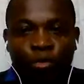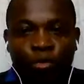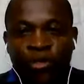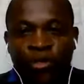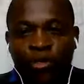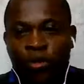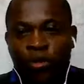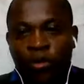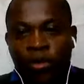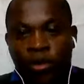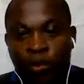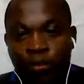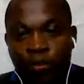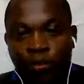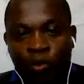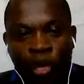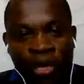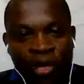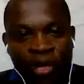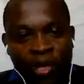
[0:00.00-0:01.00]
do his or her
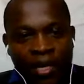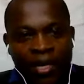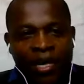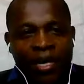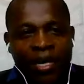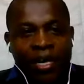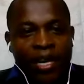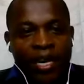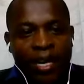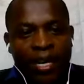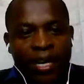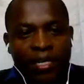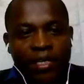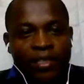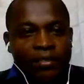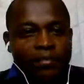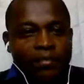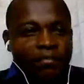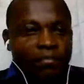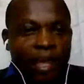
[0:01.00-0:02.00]
homework,
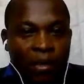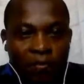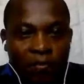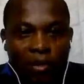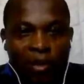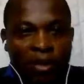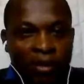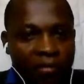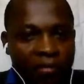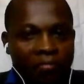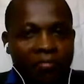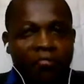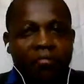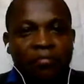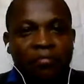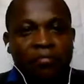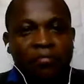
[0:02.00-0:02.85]
and maybe